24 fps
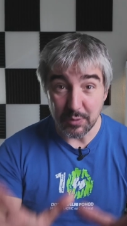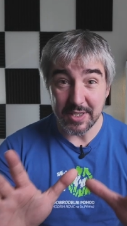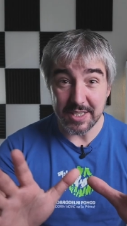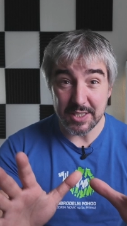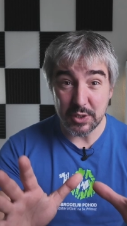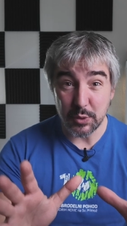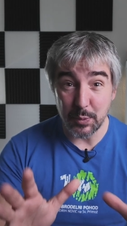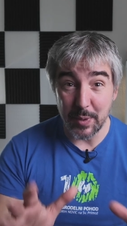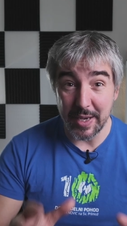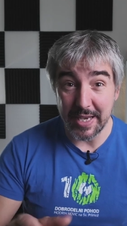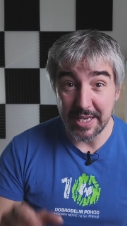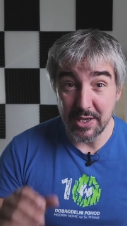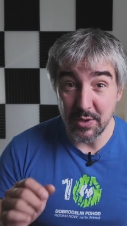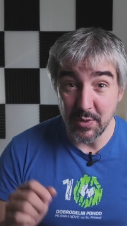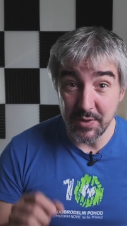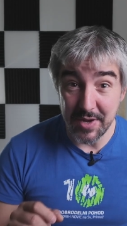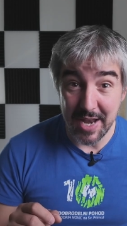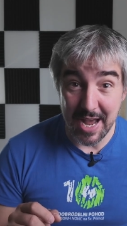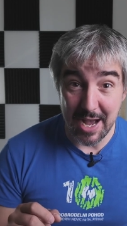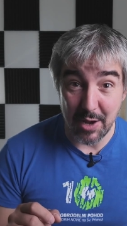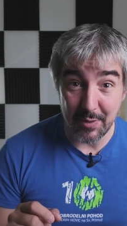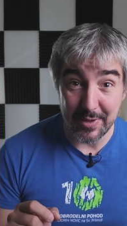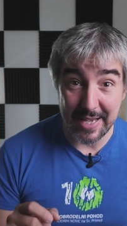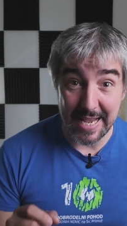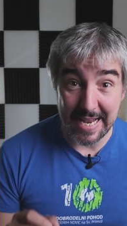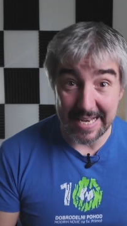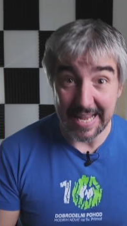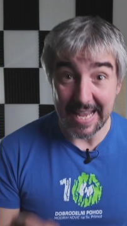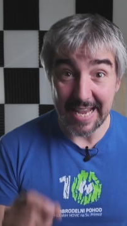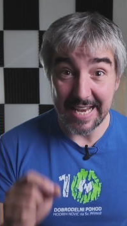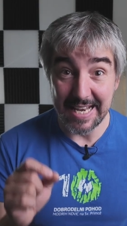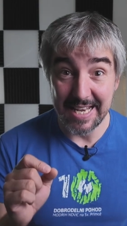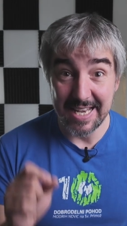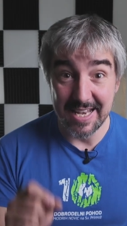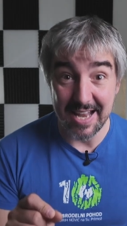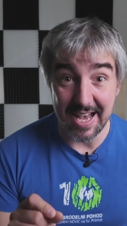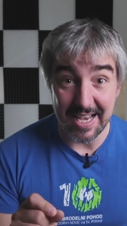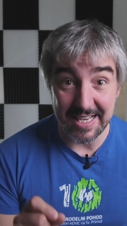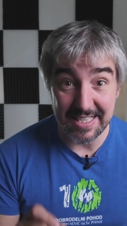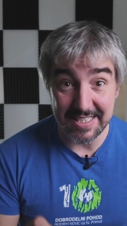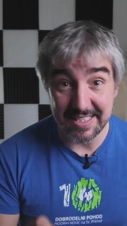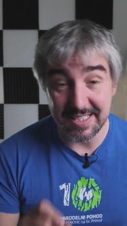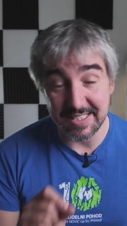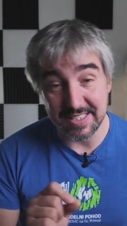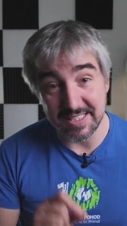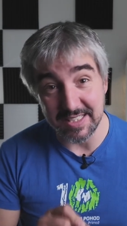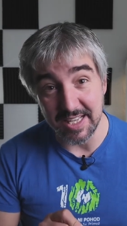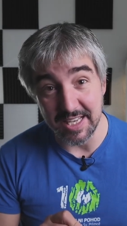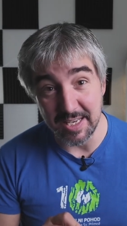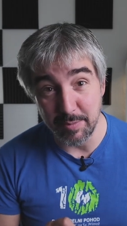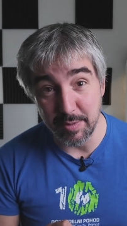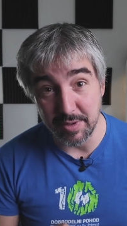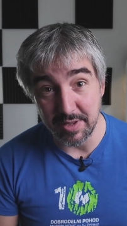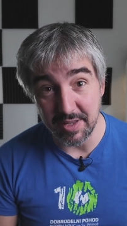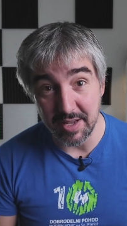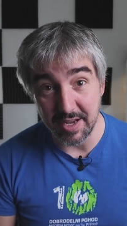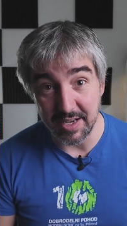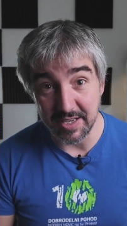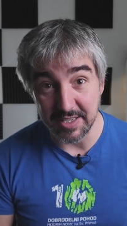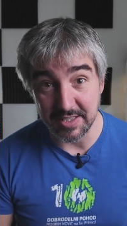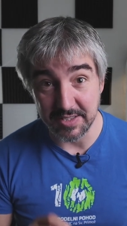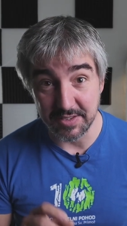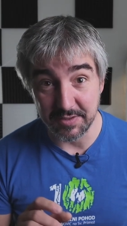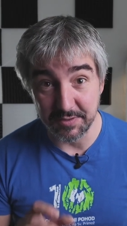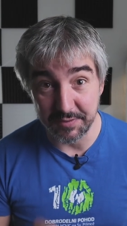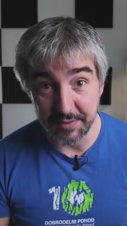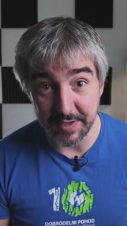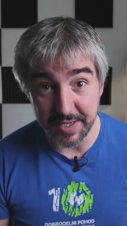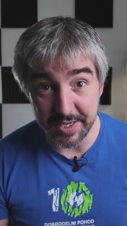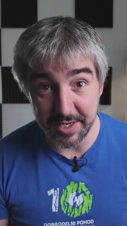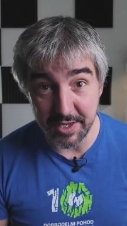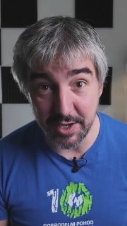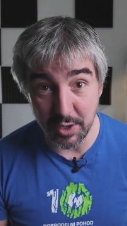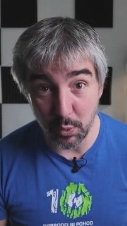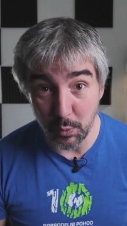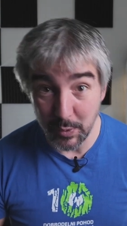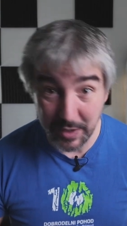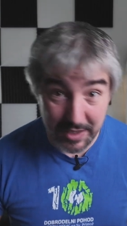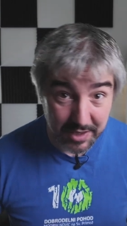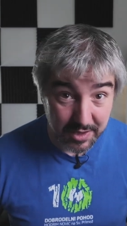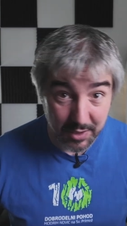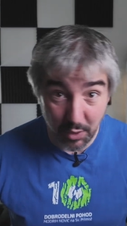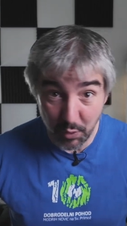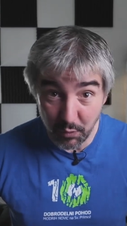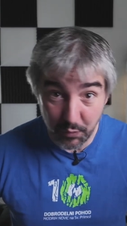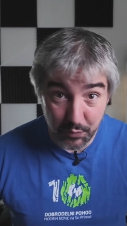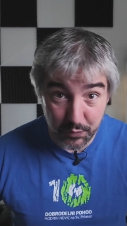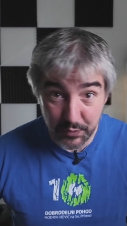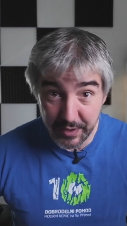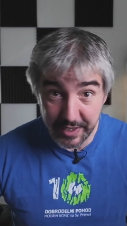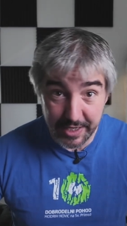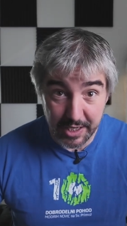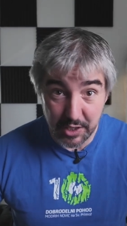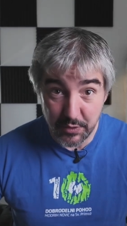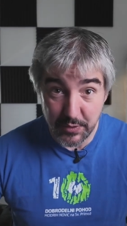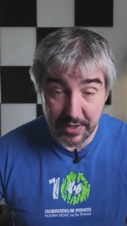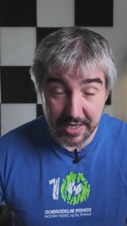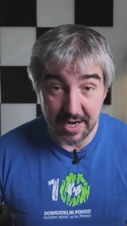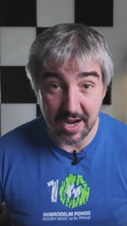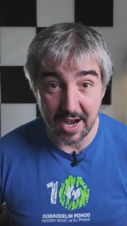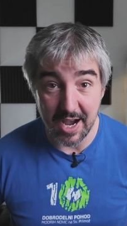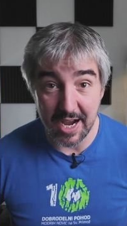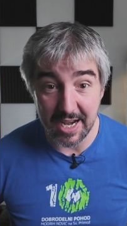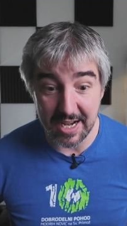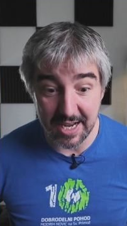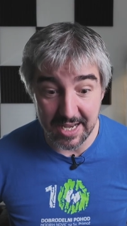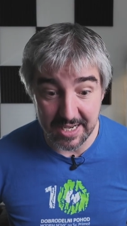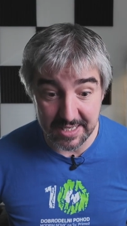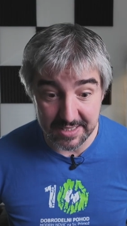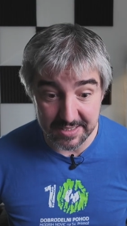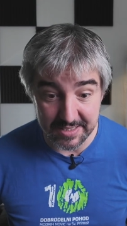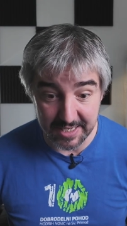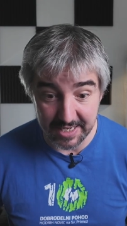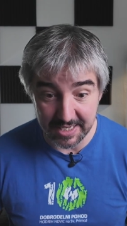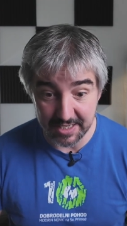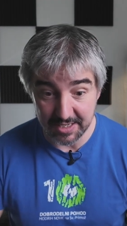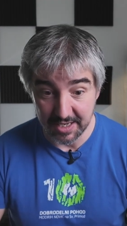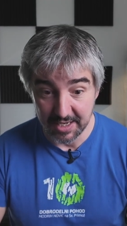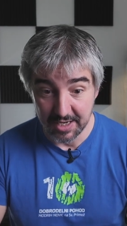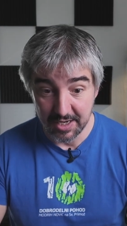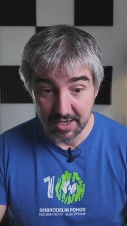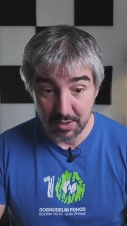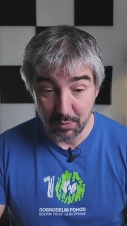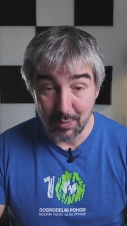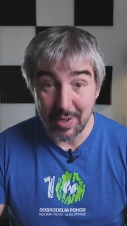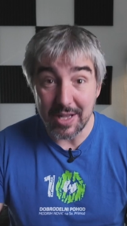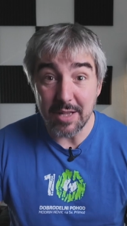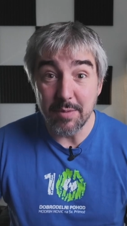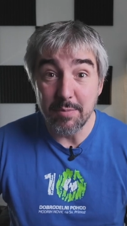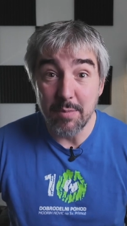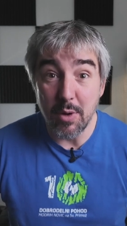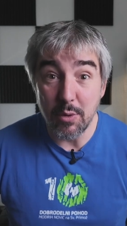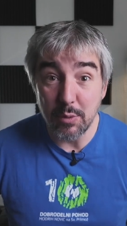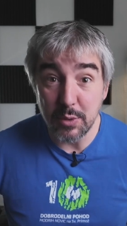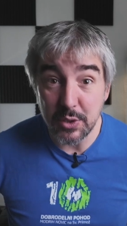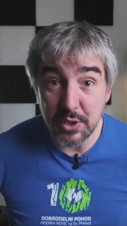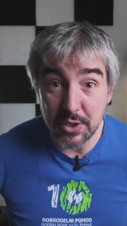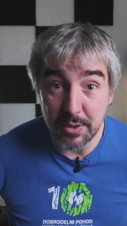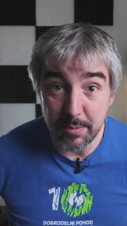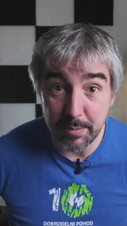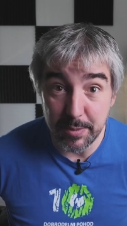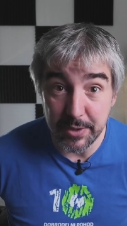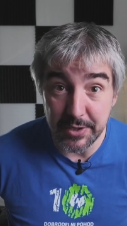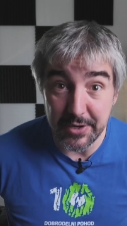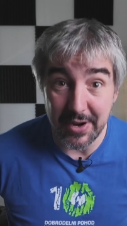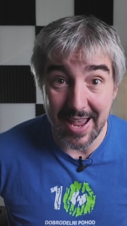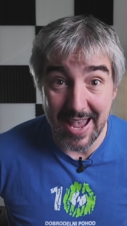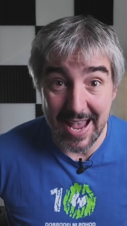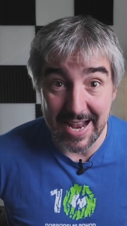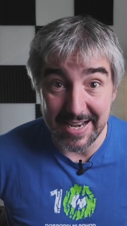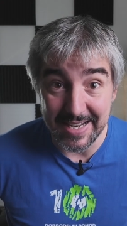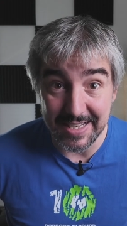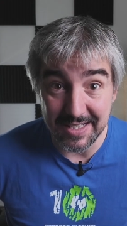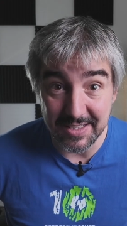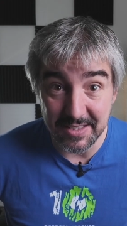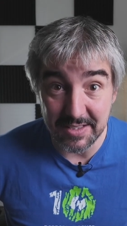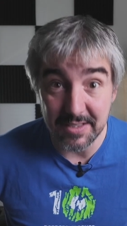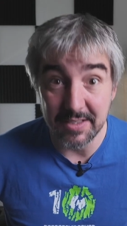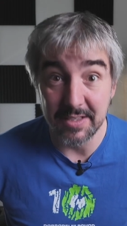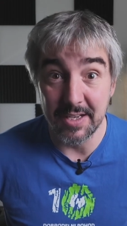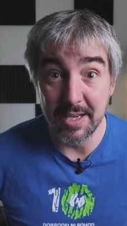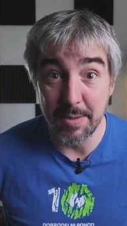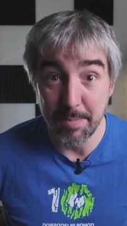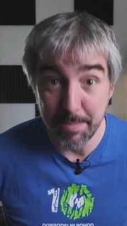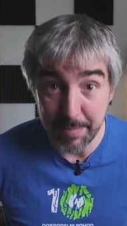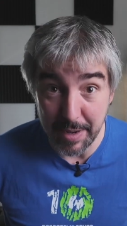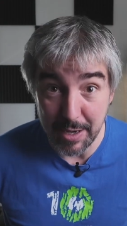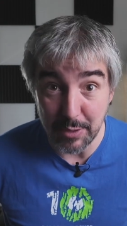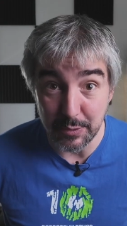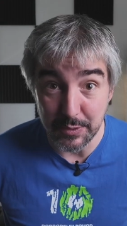So this way you now get a nice stabilized video with no flickering highlights and, well, motion blur added in